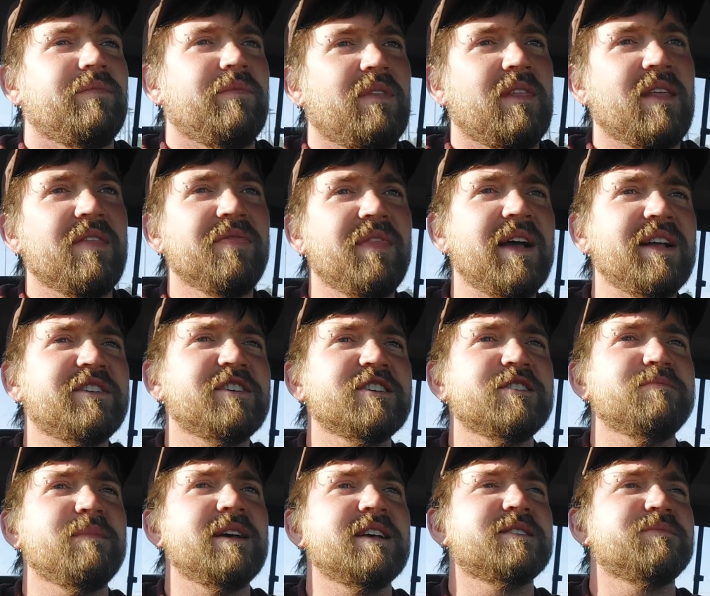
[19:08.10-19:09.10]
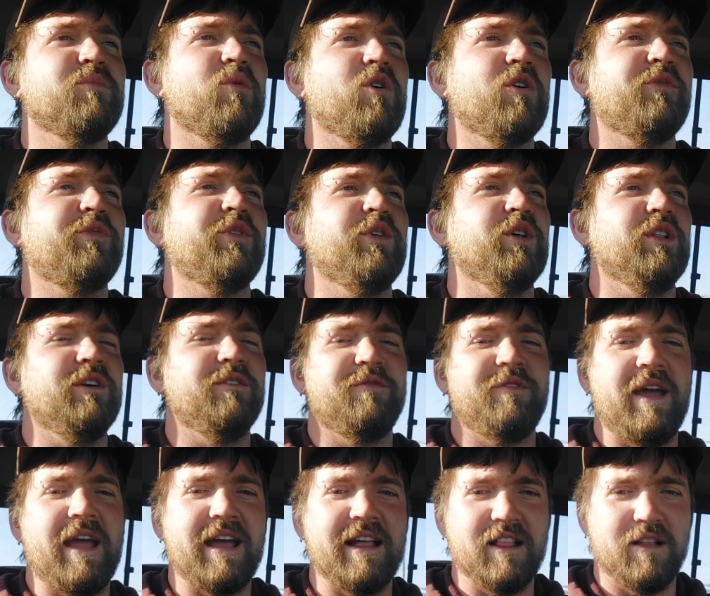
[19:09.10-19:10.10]
That just makes more fuel
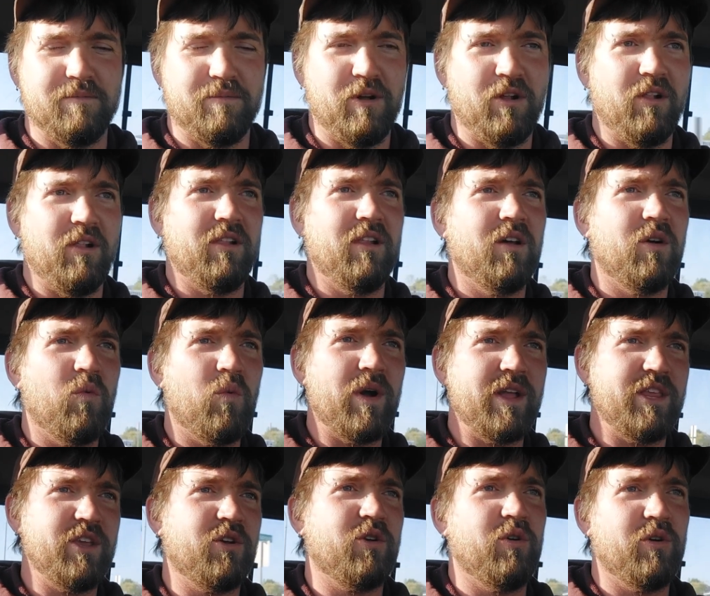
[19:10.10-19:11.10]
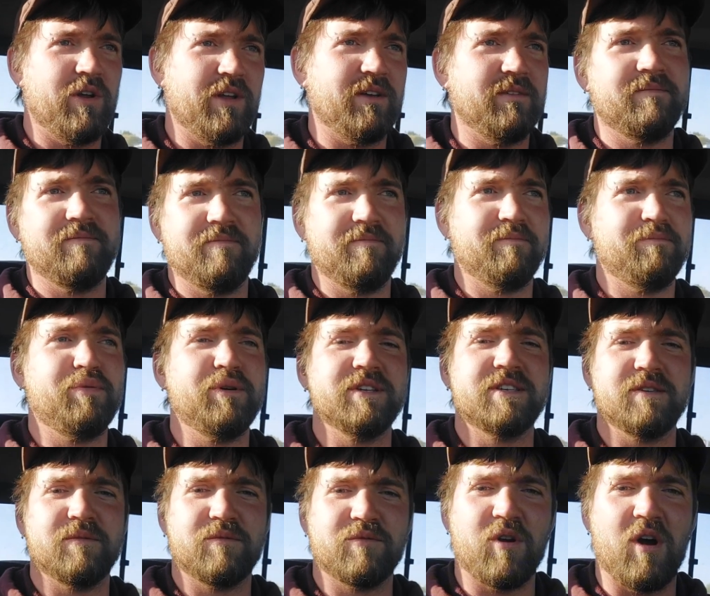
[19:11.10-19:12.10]
available when you go to put
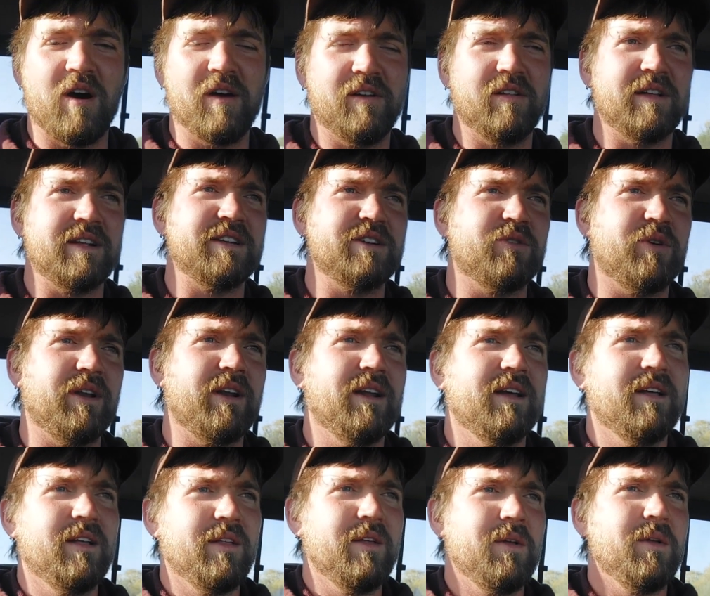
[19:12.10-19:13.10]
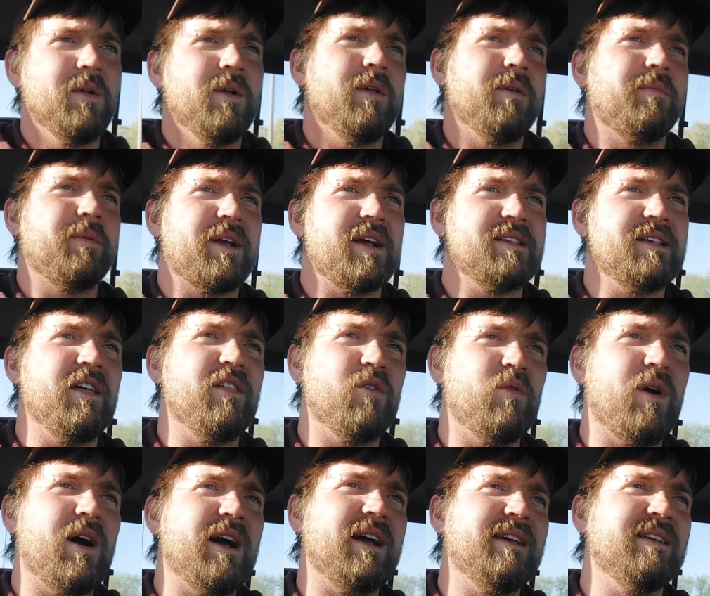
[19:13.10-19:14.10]
some throttle into it. Because
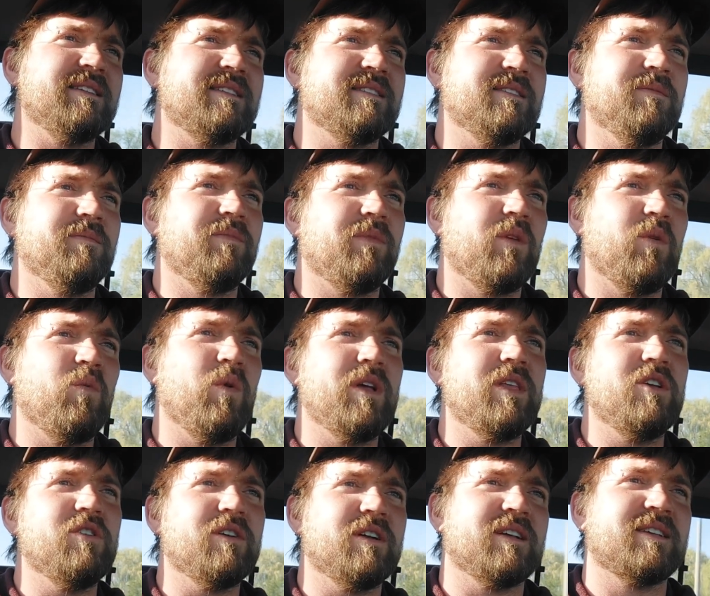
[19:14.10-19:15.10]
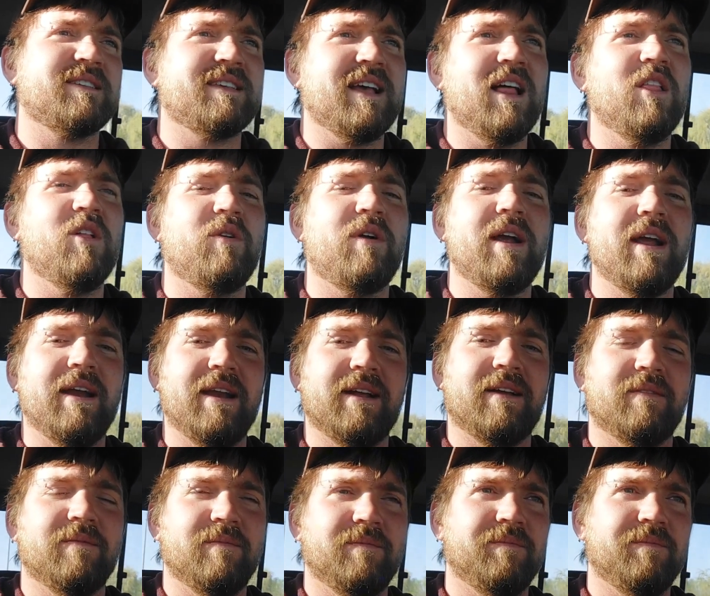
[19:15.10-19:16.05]
otherwise, when you're accelerating,